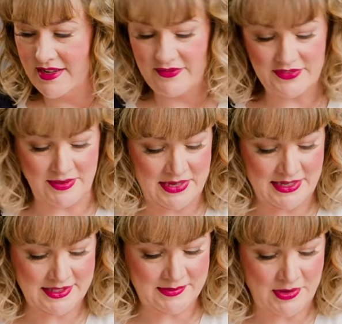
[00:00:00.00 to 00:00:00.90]
Something
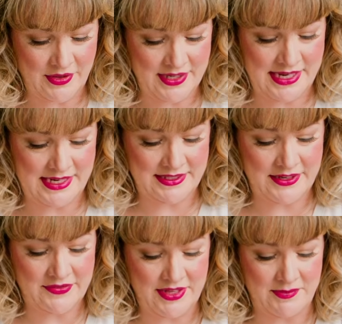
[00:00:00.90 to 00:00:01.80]
small and easy
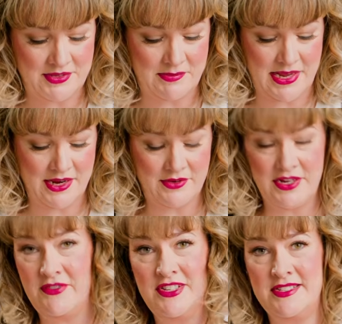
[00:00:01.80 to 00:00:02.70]
for them to make, or
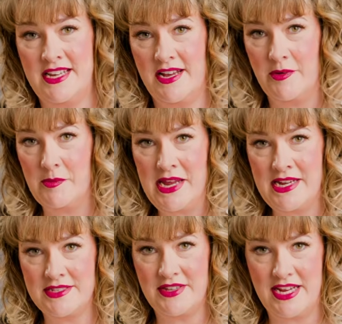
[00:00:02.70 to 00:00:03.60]
even just to help make,
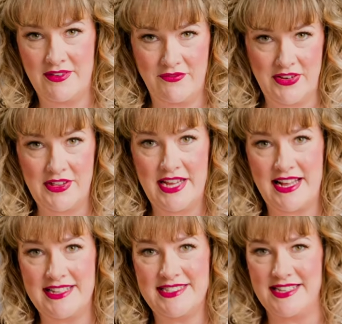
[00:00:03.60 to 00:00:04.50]
so they can feel like
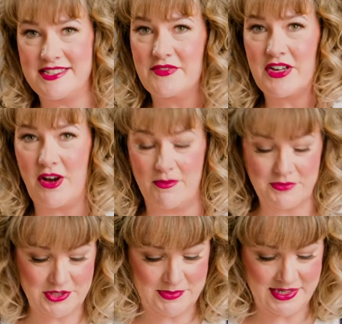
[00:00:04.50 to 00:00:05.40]
that sense of
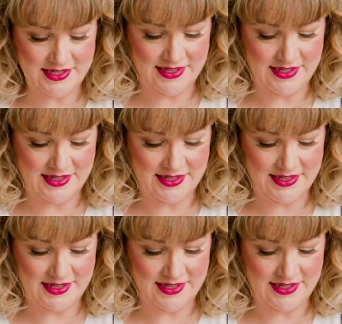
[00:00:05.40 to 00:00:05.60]
accomplishment.